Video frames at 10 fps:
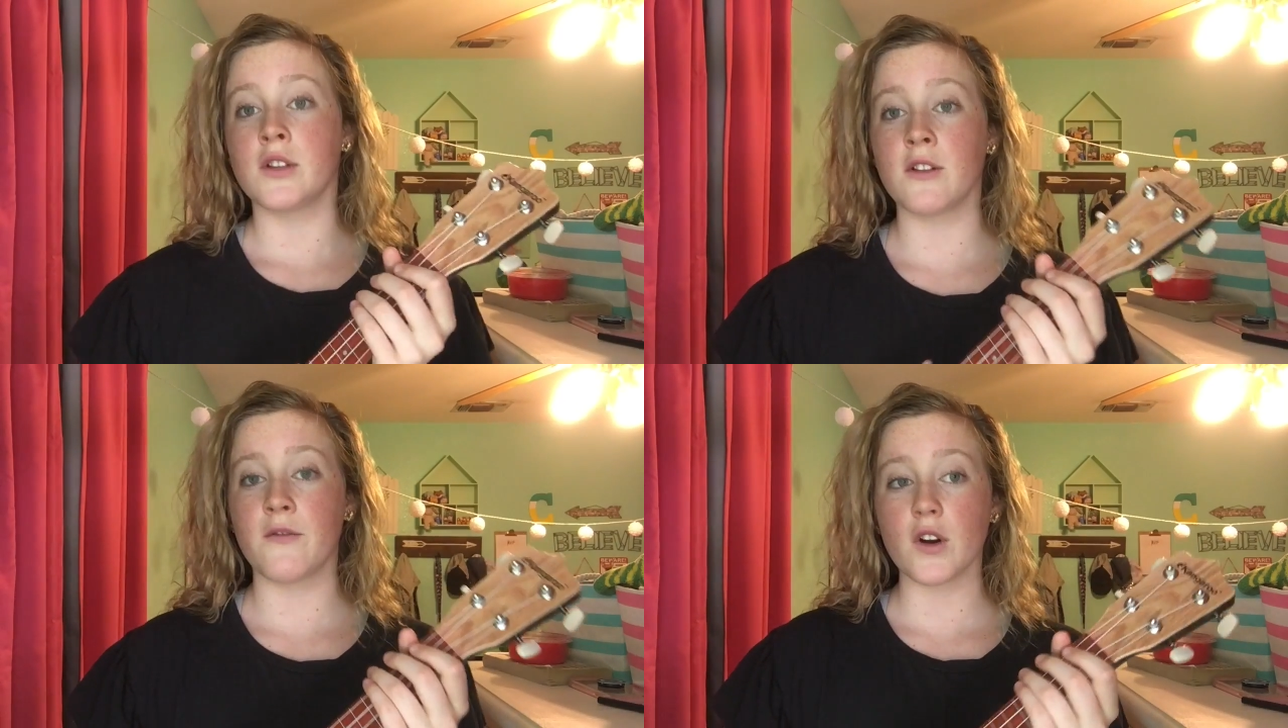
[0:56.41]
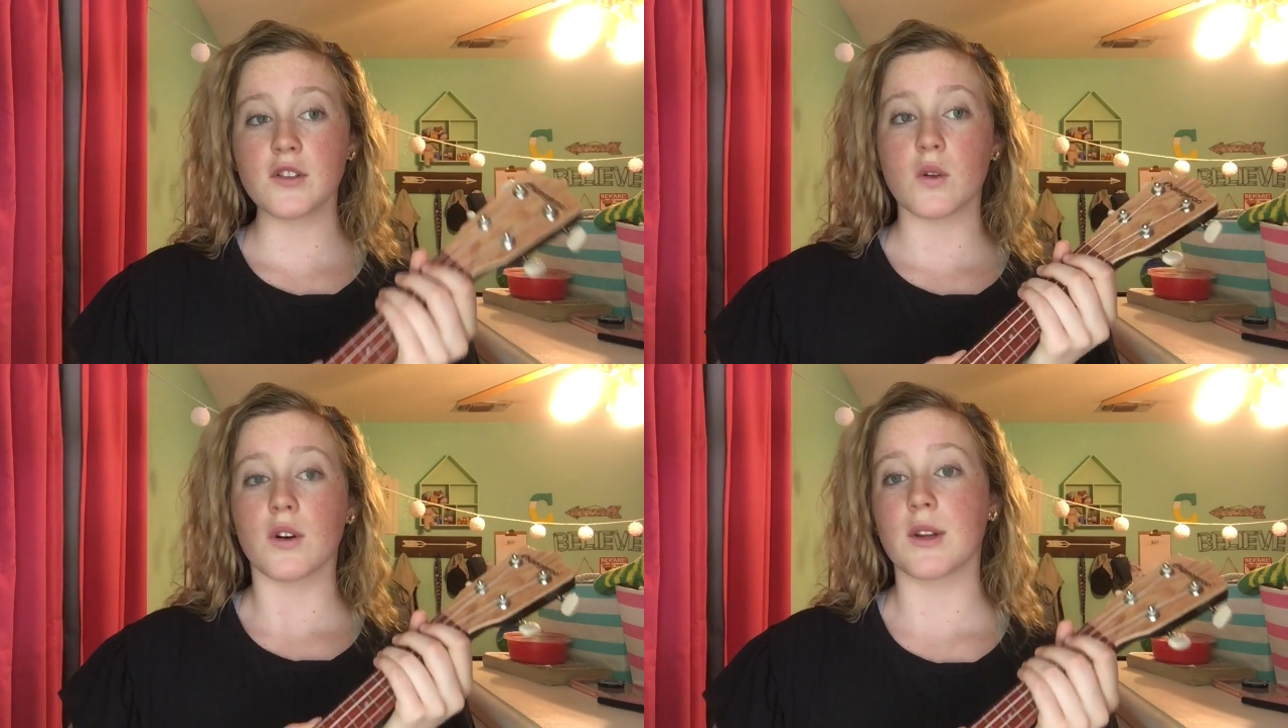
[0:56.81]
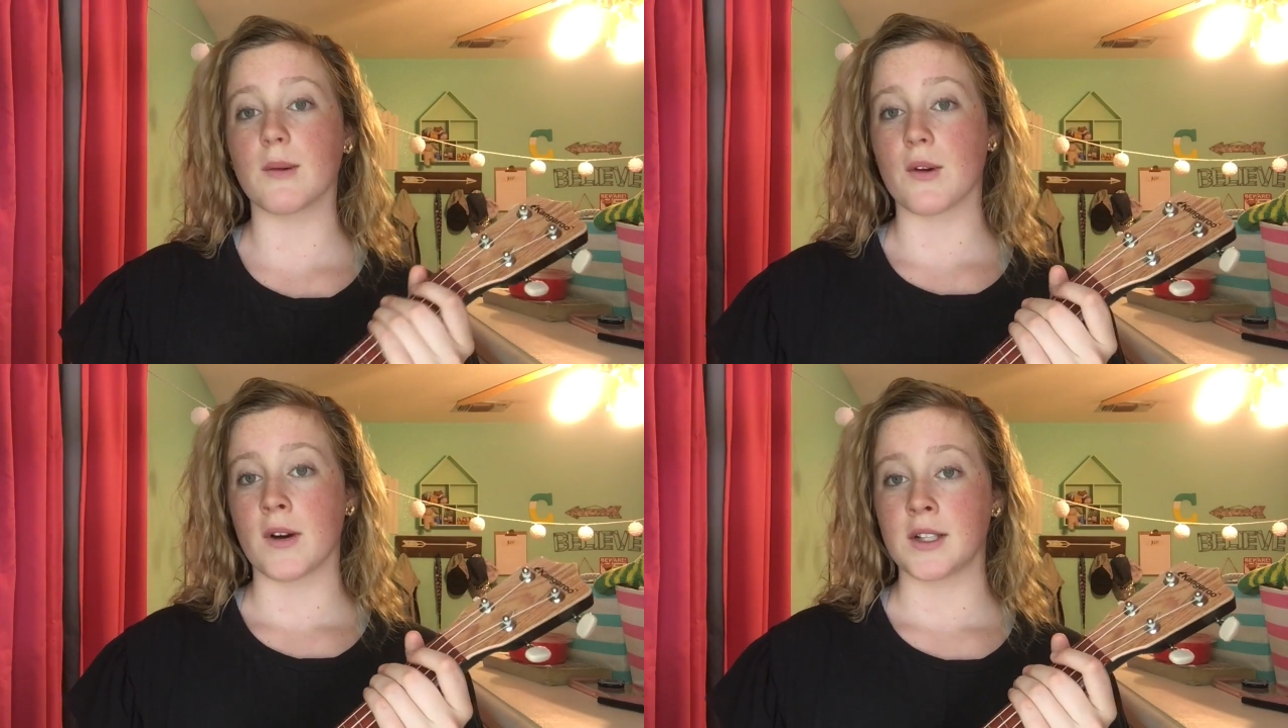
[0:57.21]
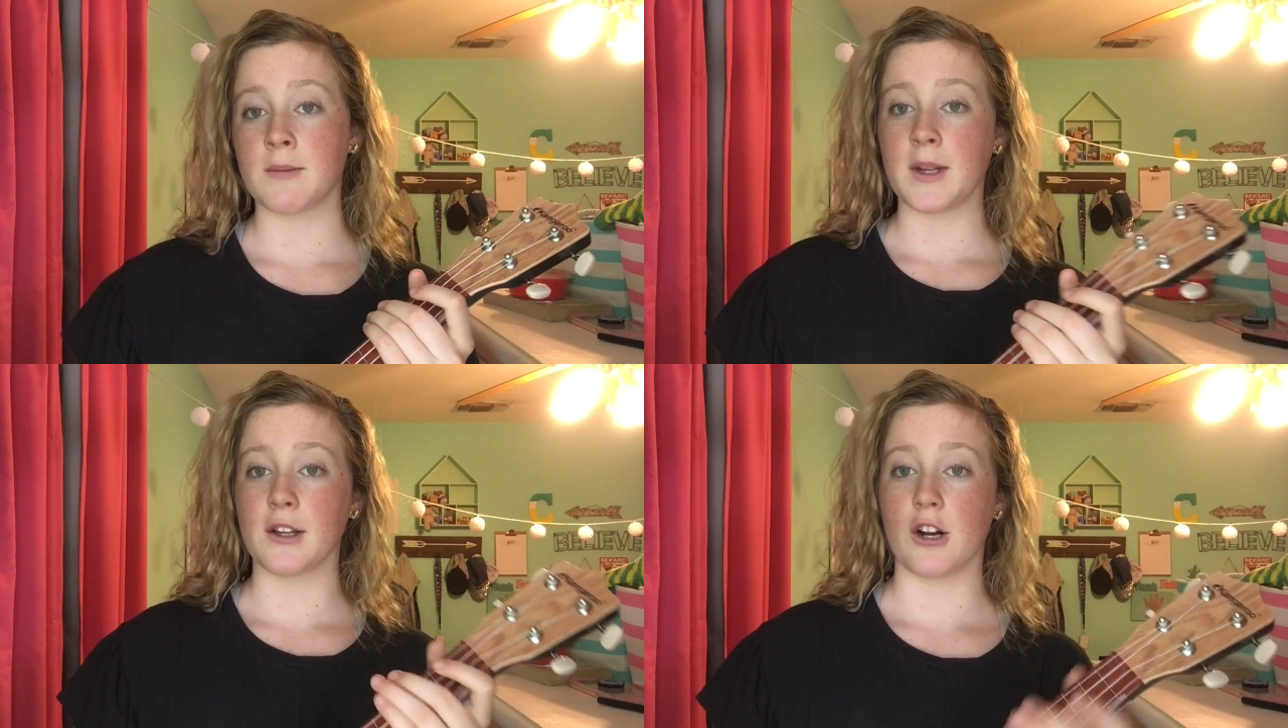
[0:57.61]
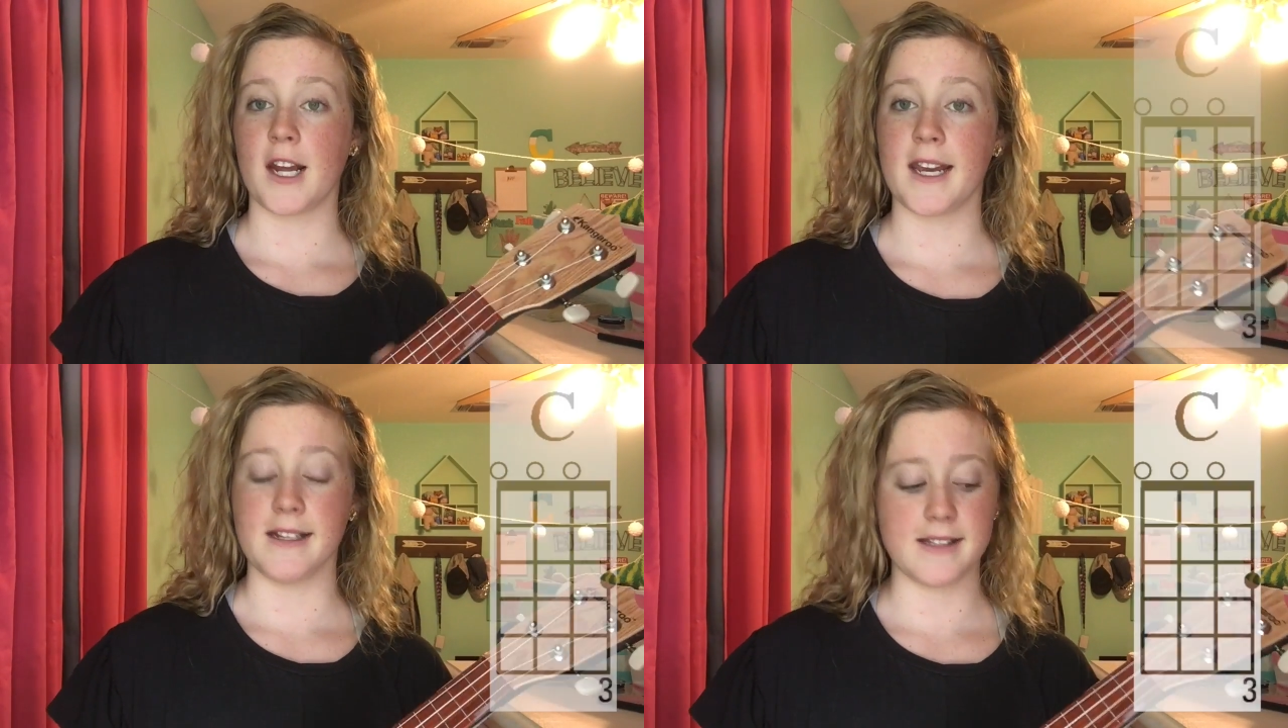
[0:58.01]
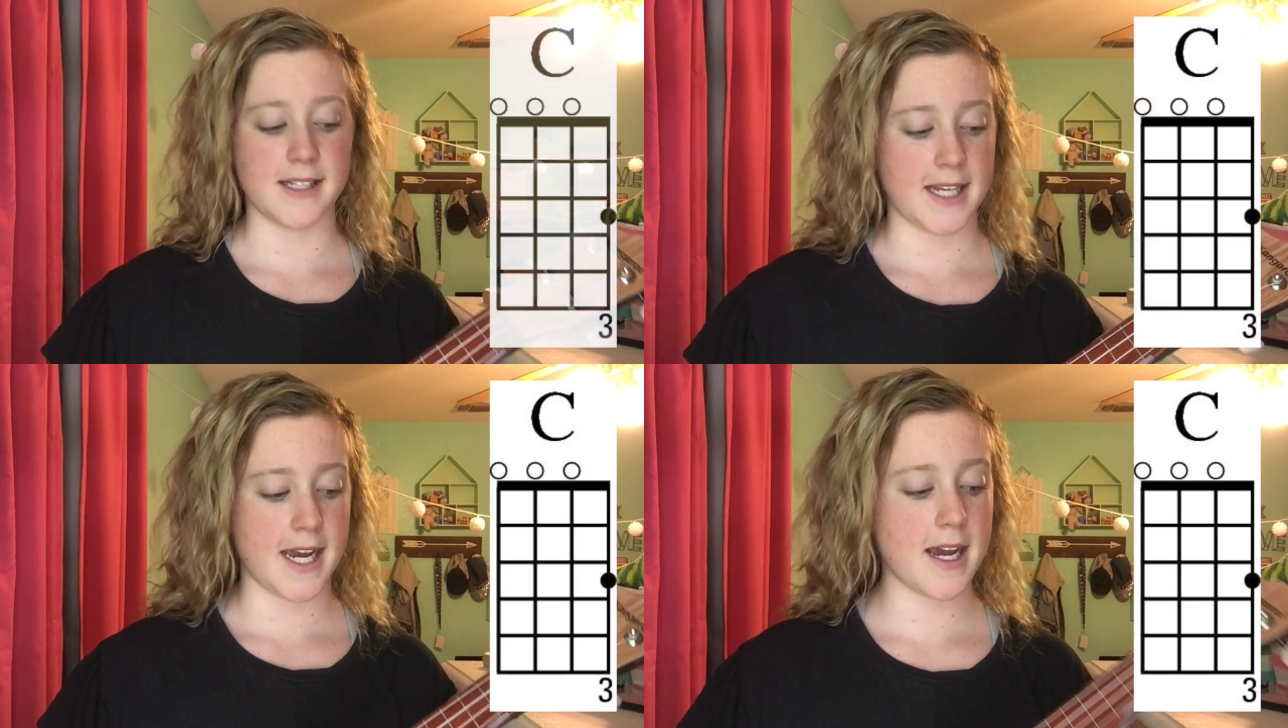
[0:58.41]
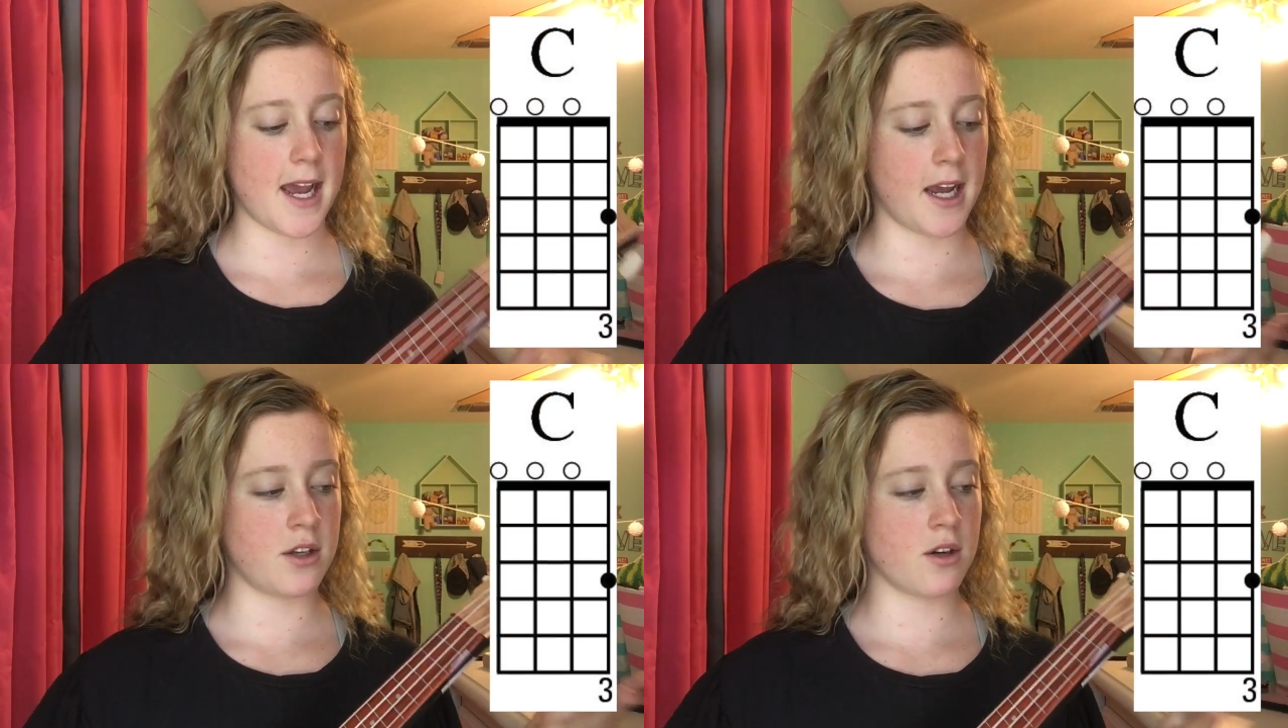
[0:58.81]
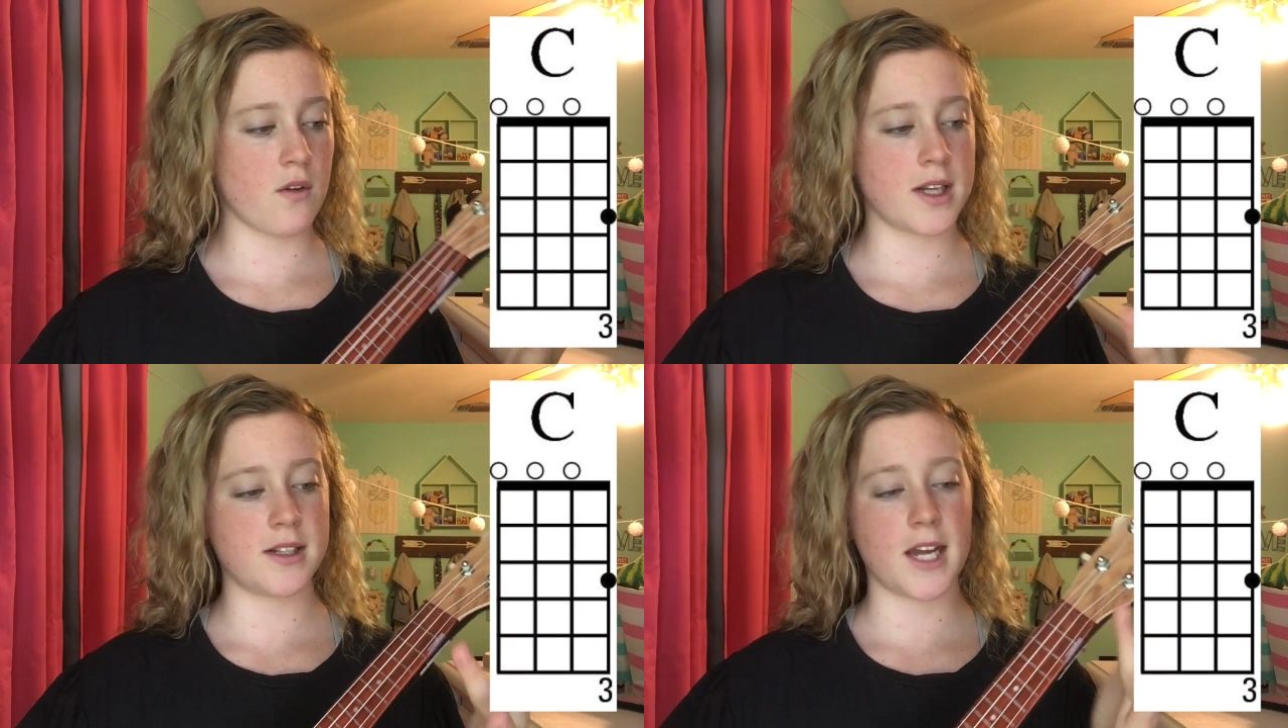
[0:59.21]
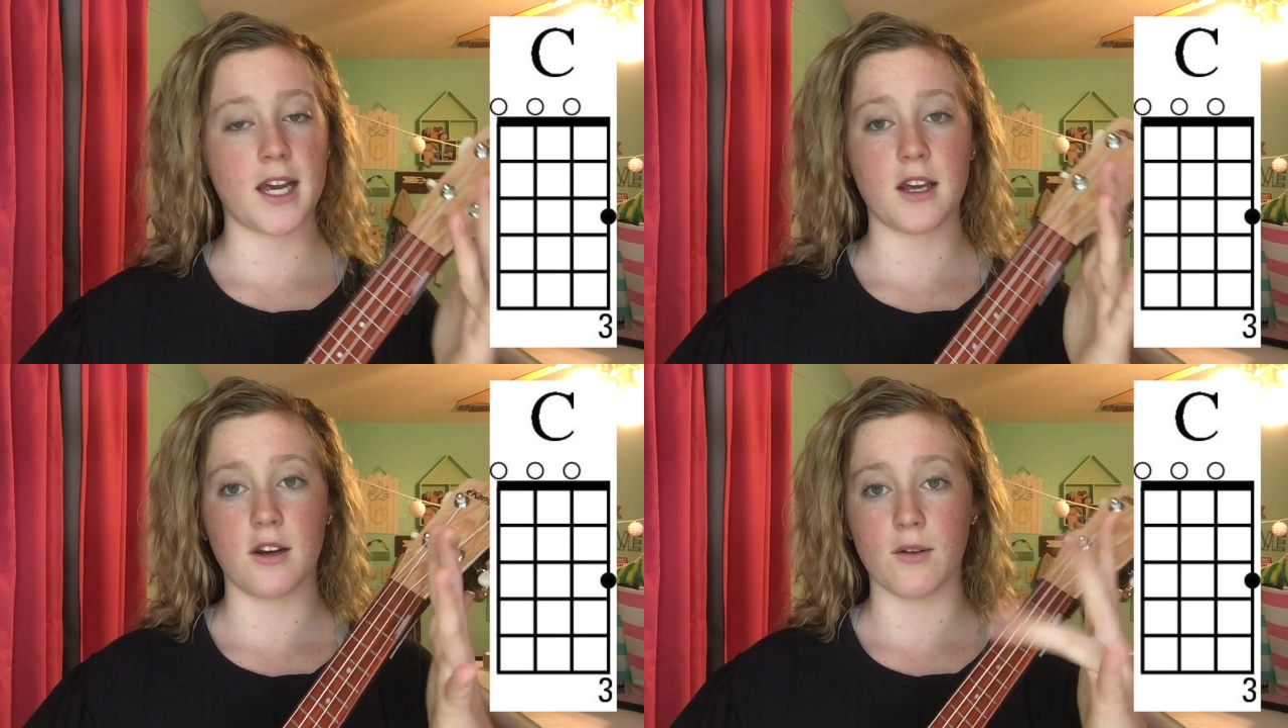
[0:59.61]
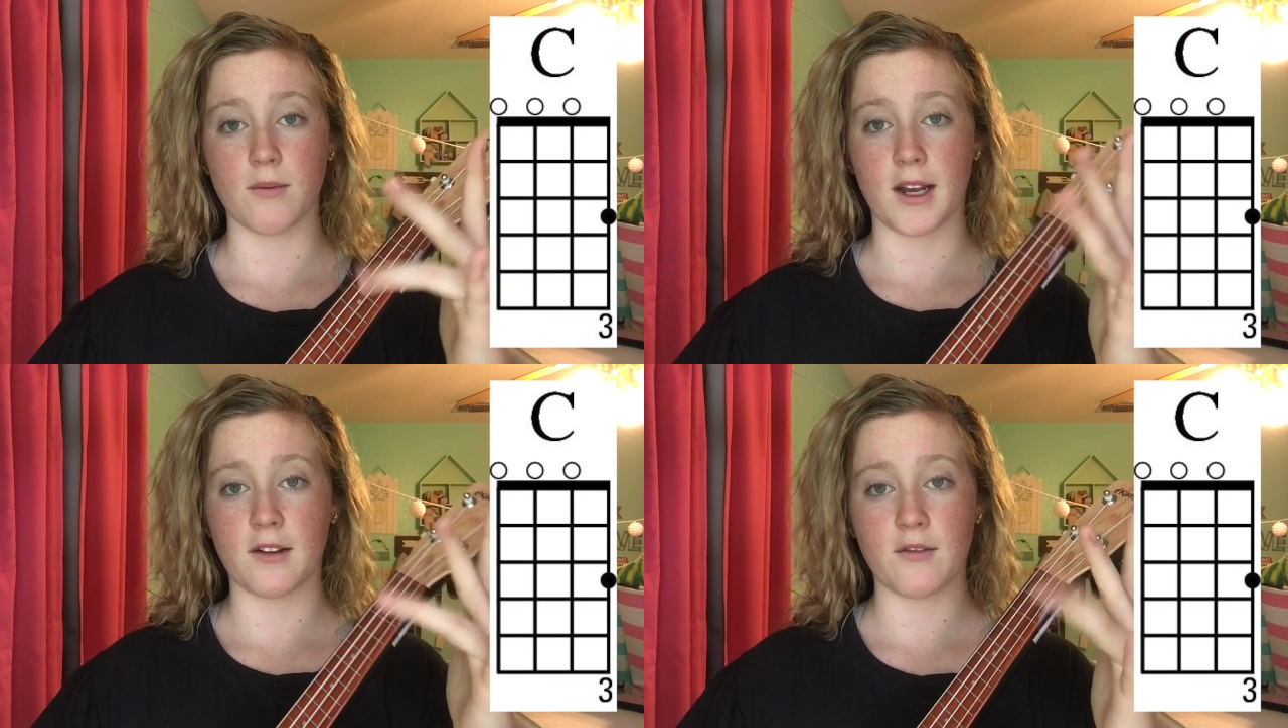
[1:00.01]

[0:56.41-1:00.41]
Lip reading: So the first chord that we're going to be learning is C, and you're going to take your ring